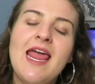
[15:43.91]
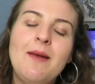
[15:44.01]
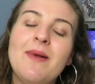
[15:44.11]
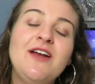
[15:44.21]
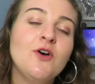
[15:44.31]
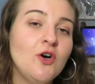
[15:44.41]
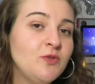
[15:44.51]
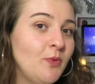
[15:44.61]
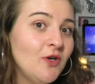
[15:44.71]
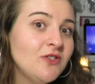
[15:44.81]
He played
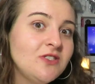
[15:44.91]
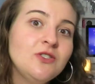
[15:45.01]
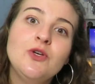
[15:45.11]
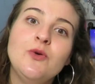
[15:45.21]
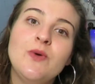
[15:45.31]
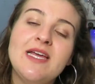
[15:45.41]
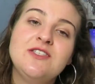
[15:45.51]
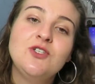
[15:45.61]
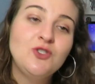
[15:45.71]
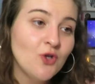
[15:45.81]
Oddbot, who
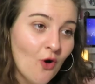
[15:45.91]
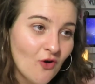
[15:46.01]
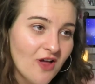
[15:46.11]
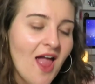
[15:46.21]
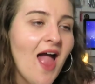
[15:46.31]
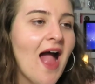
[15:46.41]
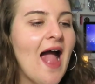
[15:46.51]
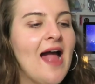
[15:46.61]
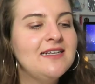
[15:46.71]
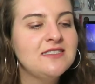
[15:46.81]
is the dog,
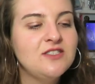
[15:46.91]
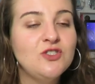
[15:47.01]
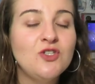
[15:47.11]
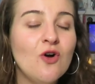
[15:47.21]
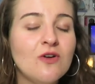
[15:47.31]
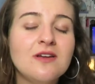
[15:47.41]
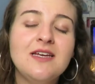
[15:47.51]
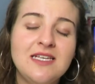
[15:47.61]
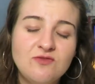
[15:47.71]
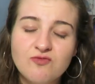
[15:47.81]
and the dog
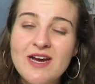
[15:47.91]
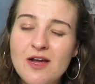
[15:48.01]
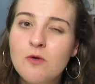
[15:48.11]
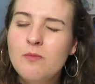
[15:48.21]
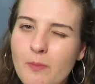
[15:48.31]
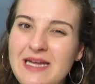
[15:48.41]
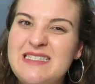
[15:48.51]
is real.